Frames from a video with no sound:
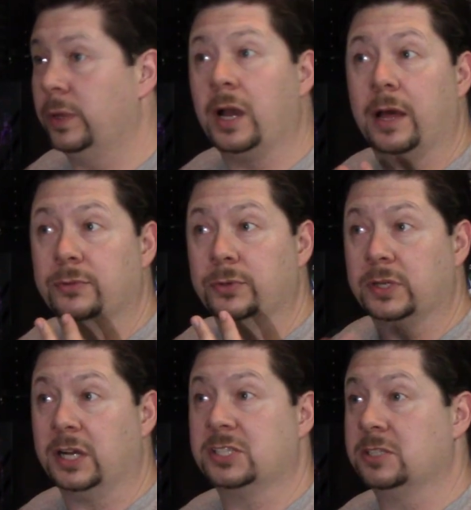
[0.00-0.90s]
got through
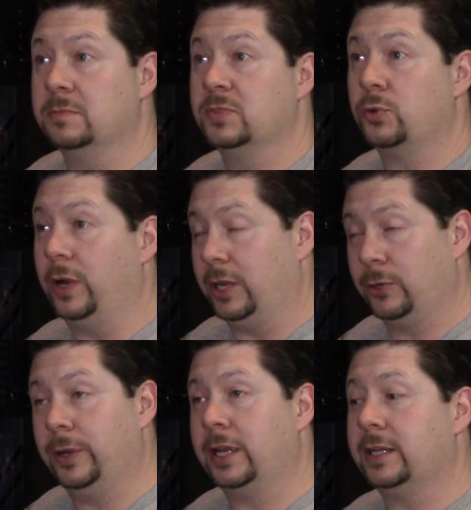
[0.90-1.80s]
customs quite
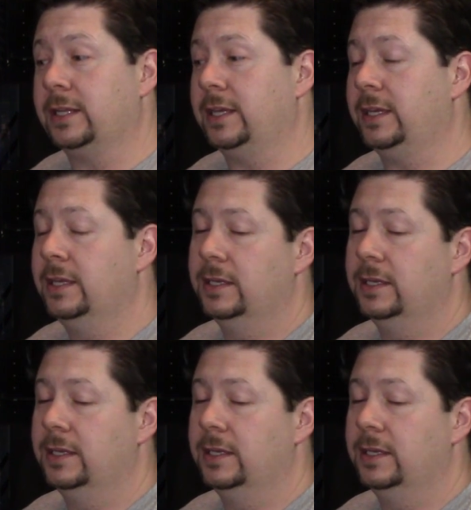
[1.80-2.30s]
quickly.